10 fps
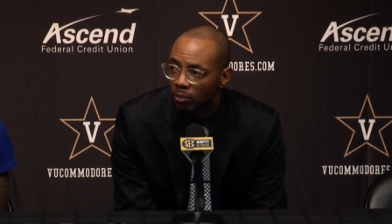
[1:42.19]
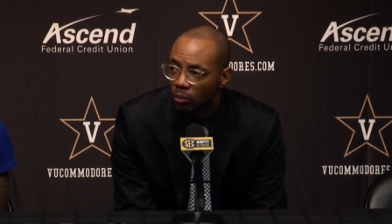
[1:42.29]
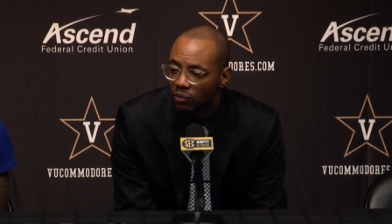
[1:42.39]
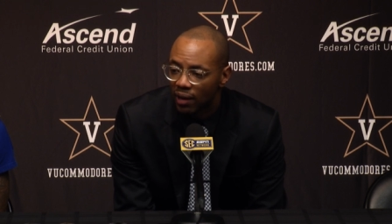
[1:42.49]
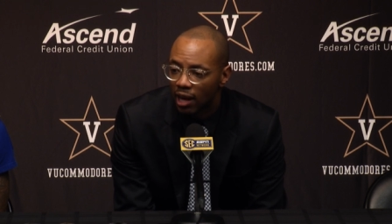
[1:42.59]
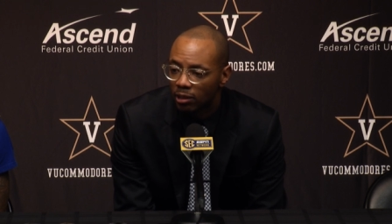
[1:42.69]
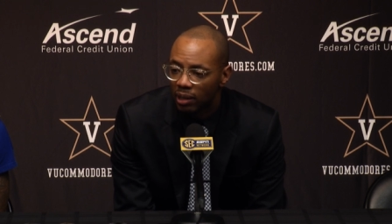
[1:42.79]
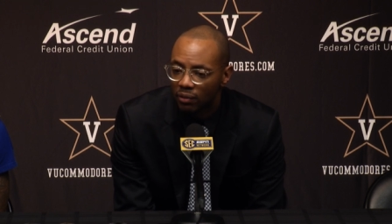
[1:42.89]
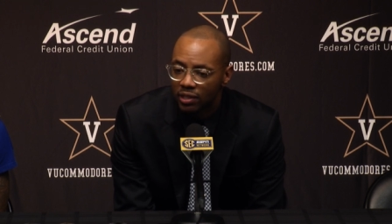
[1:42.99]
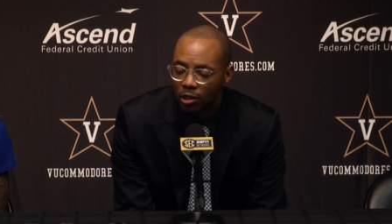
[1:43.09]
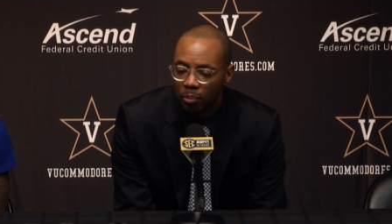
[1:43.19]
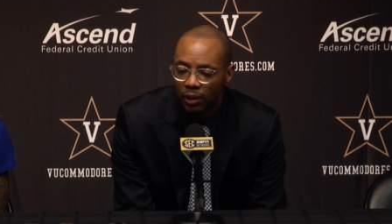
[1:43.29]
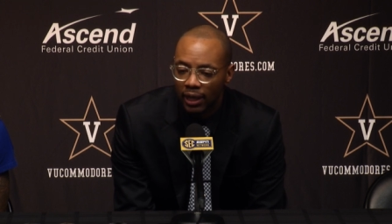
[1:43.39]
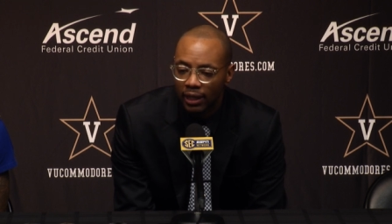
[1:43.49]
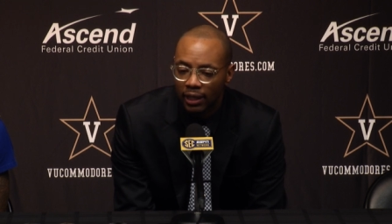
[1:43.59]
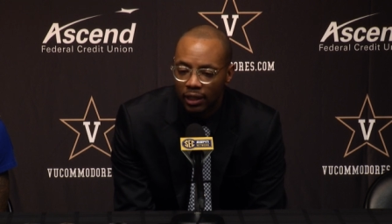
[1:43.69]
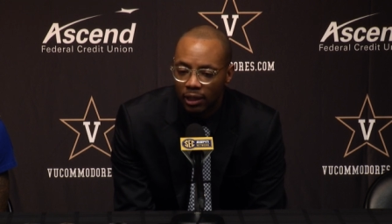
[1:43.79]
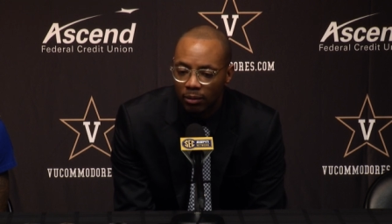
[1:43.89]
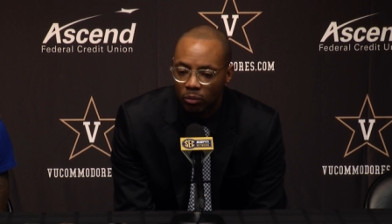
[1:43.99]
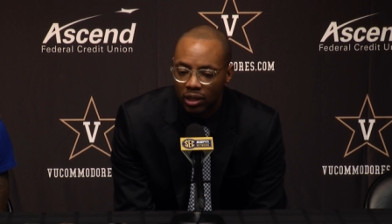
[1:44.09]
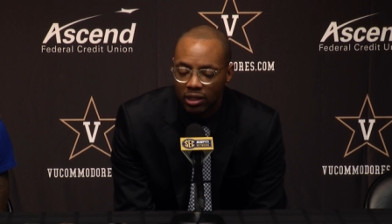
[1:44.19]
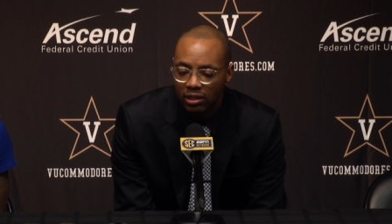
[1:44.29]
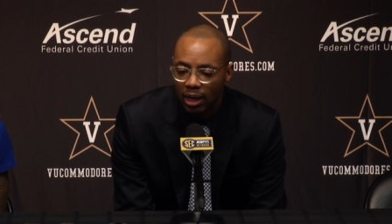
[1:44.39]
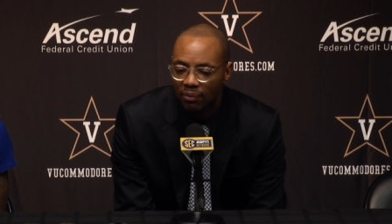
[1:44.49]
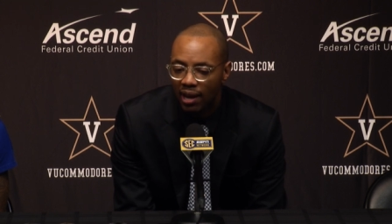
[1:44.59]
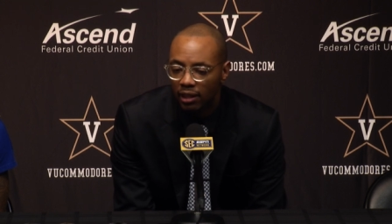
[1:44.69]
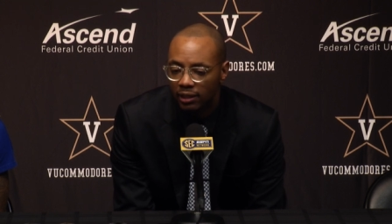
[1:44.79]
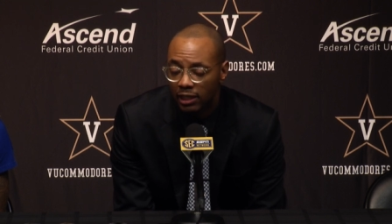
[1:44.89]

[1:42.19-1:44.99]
We fouled them every single play, and we couldn't stop fouling.